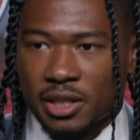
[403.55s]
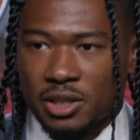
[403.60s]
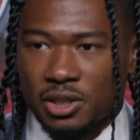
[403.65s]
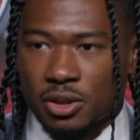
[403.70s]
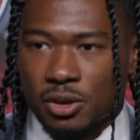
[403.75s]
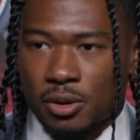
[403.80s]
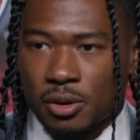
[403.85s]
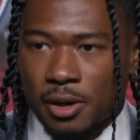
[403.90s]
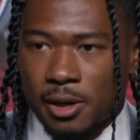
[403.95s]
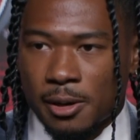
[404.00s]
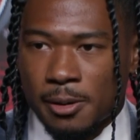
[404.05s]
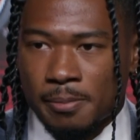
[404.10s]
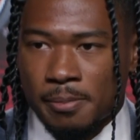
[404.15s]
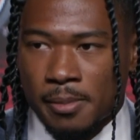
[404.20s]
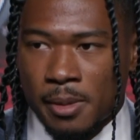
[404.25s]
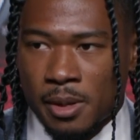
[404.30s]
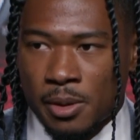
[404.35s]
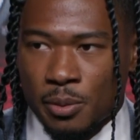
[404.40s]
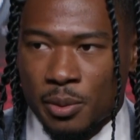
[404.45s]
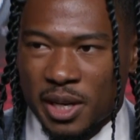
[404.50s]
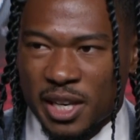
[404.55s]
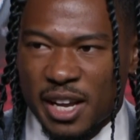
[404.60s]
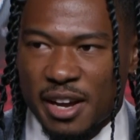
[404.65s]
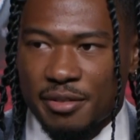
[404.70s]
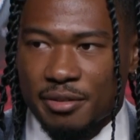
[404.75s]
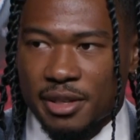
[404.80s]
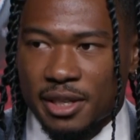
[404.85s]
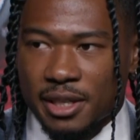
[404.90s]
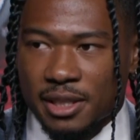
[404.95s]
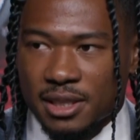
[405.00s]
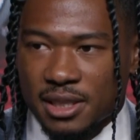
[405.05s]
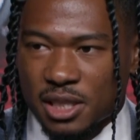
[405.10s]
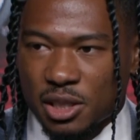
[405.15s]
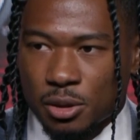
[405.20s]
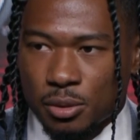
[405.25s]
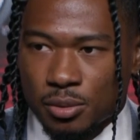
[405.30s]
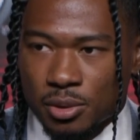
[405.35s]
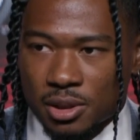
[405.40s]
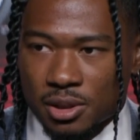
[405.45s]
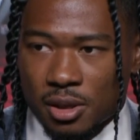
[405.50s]
So we definitely see
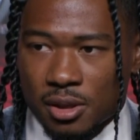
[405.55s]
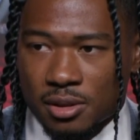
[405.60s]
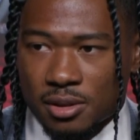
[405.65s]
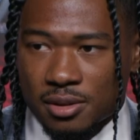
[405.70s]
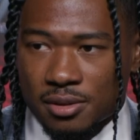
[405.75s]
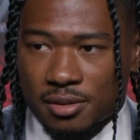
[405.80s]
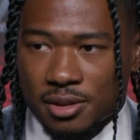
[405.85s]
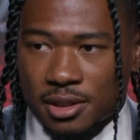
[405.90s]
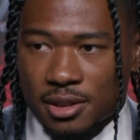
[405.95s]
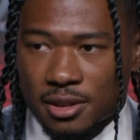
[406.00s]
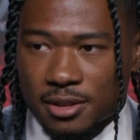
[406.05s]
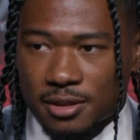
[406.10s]
the results of it.